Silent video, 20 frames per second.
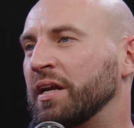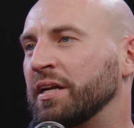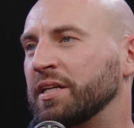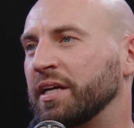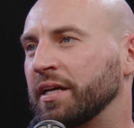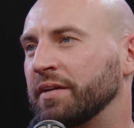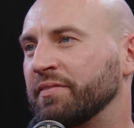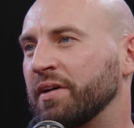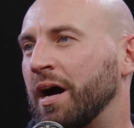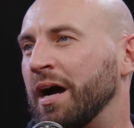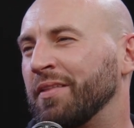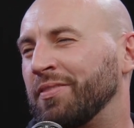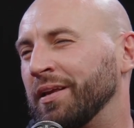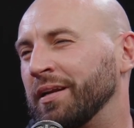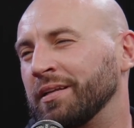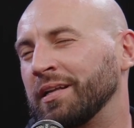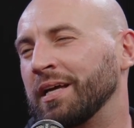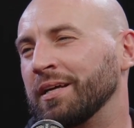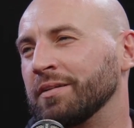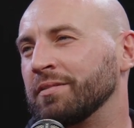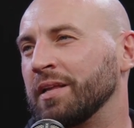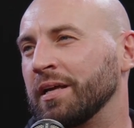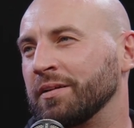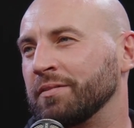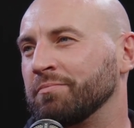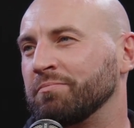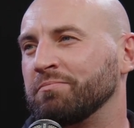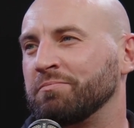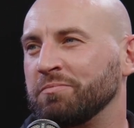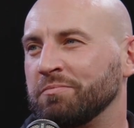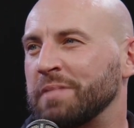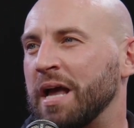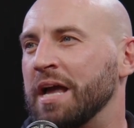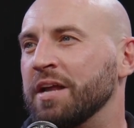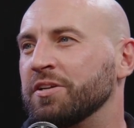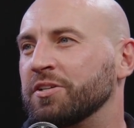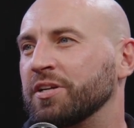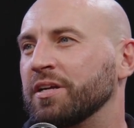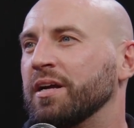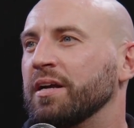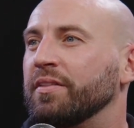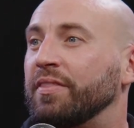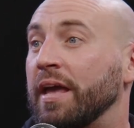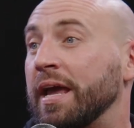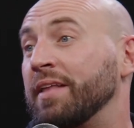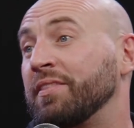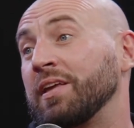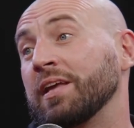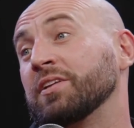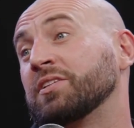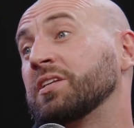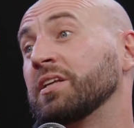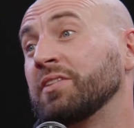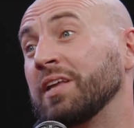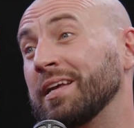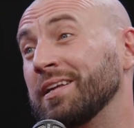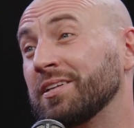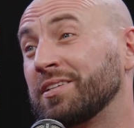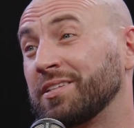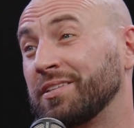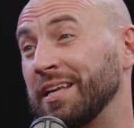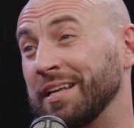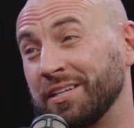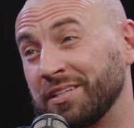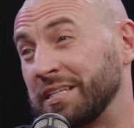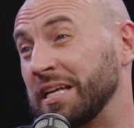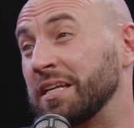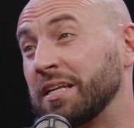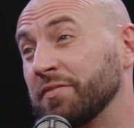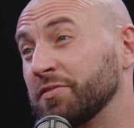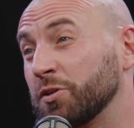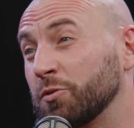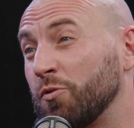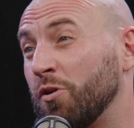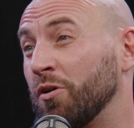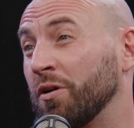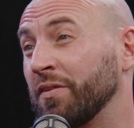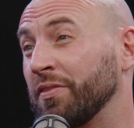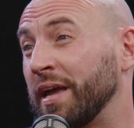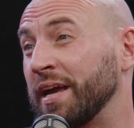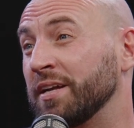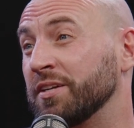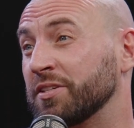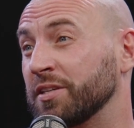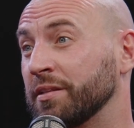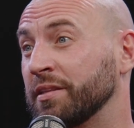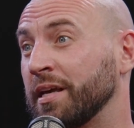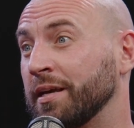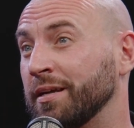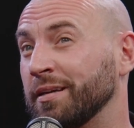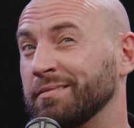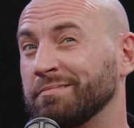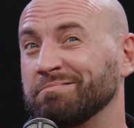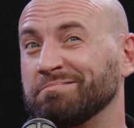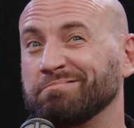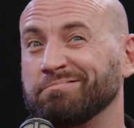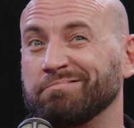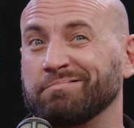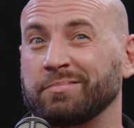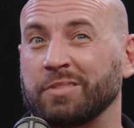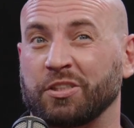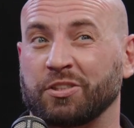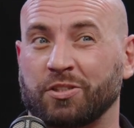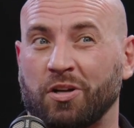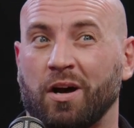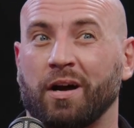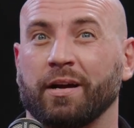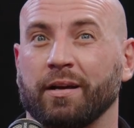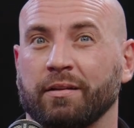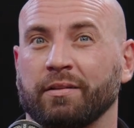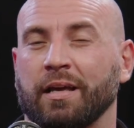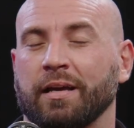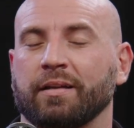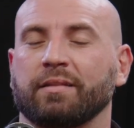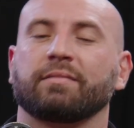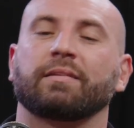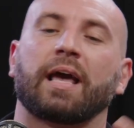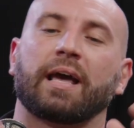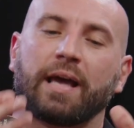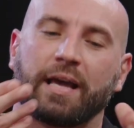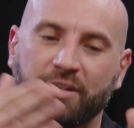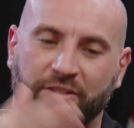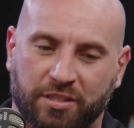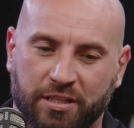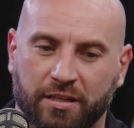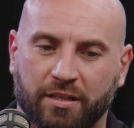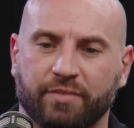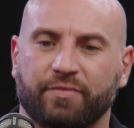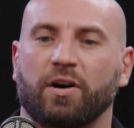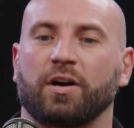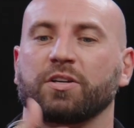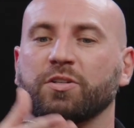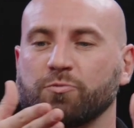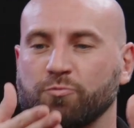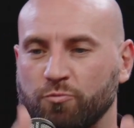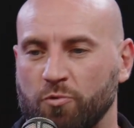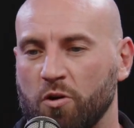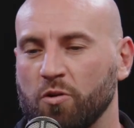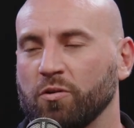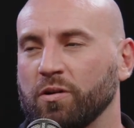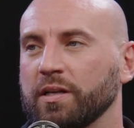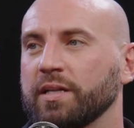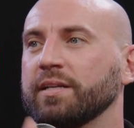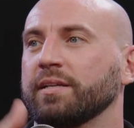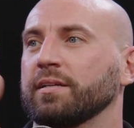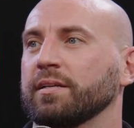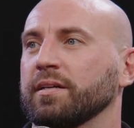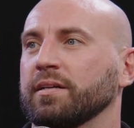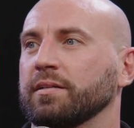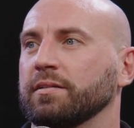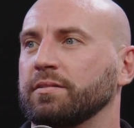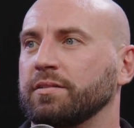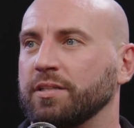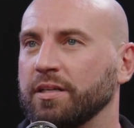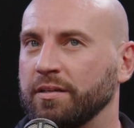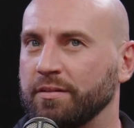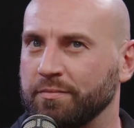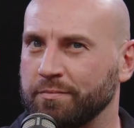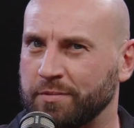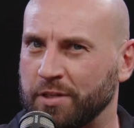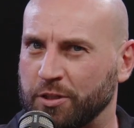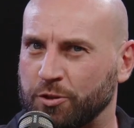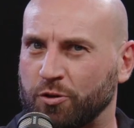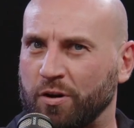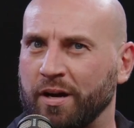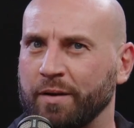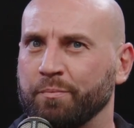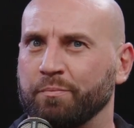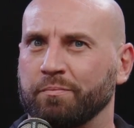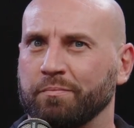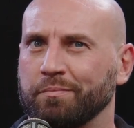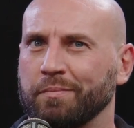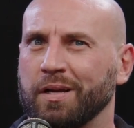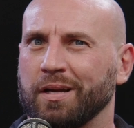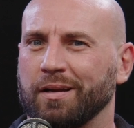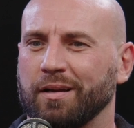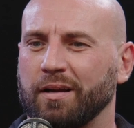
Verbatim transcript: think they're number one. The incentives are wrong, and they're incentivized wrongly to try and